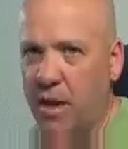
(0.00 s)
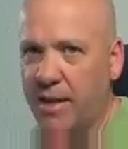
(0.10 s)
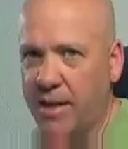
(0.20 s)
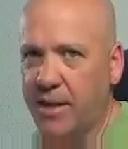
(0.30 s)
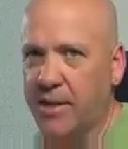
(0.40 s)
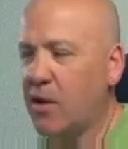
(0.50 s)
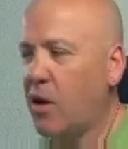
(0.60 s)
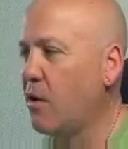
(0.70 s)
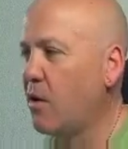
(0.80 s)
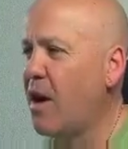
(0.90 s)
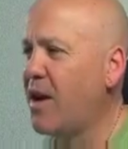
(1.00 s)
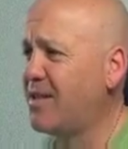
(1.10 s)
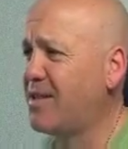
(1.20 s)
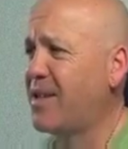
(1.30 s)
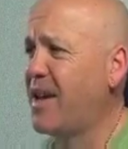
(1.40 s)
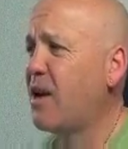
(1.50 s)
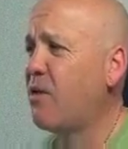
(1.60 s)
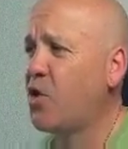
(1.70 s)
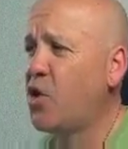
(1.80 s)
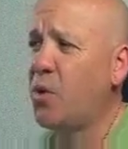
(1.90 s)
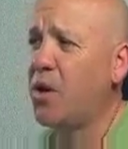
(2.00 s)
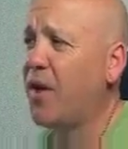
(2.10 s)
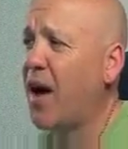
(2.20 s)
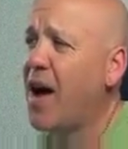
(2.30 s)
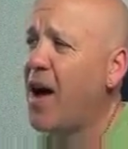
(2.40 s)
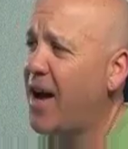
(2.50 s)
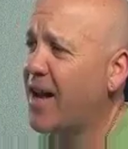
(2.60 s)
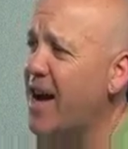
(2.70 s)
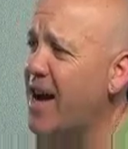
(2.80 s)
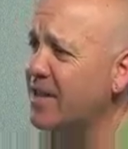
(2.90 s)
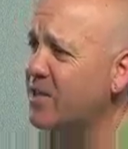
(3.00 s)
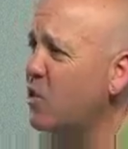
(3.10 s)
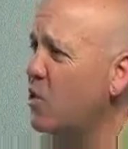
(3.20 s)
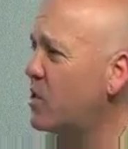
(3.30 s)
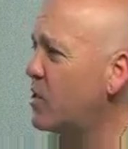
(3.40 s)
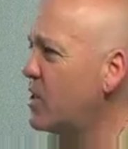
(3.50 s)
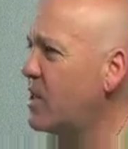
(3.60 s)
like this online. It's counterintuitive. I, I can't search the